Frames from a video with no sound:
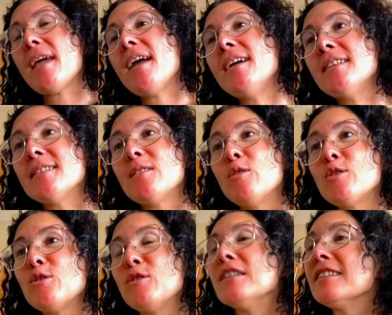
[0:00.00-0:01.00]
And
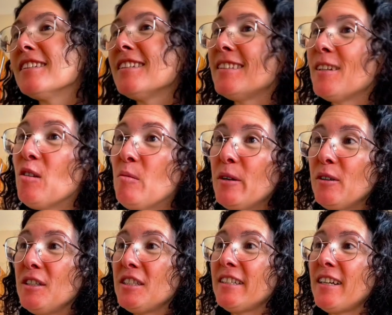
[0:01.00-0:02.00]
also in the
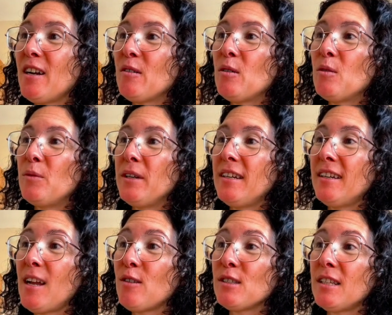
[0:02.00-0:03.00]
KubeCon in Chicago, we
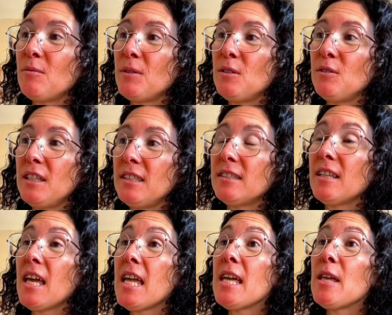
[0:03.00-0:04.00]
announced that we donated
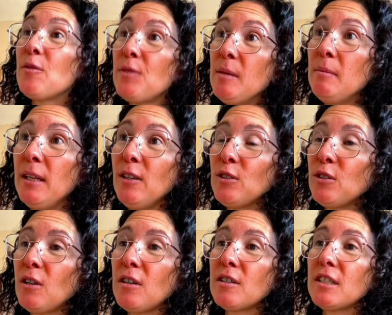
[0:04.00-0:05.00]
$3 million
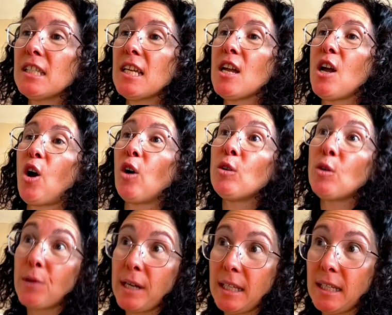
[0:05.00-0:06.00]
on
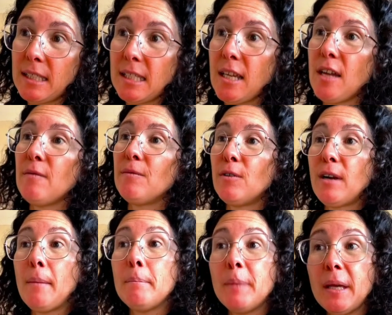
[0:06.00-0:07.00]
credits for
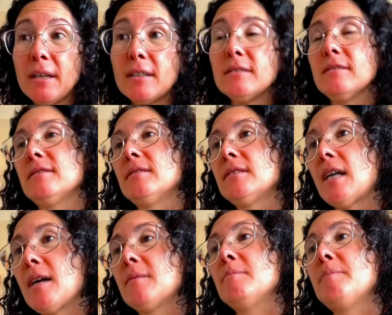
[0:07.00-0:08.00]
Ampere
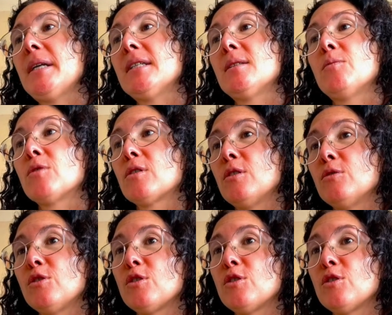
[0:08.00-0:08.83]
ARM-based workloads.